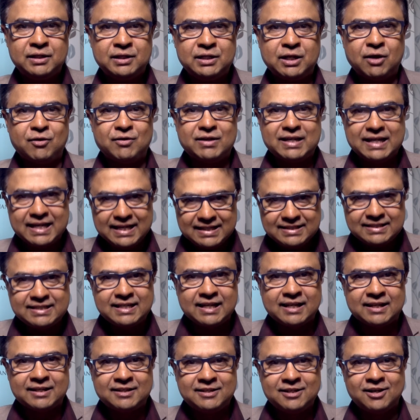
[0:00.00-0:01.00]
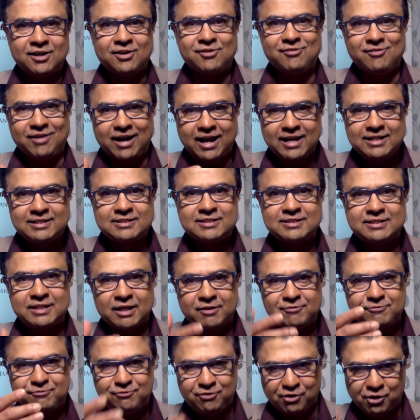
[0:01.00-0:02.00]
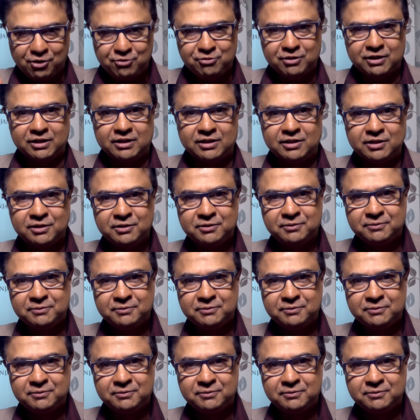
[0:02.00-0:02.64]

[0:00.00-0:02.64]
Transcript: Now, is that a right step forward?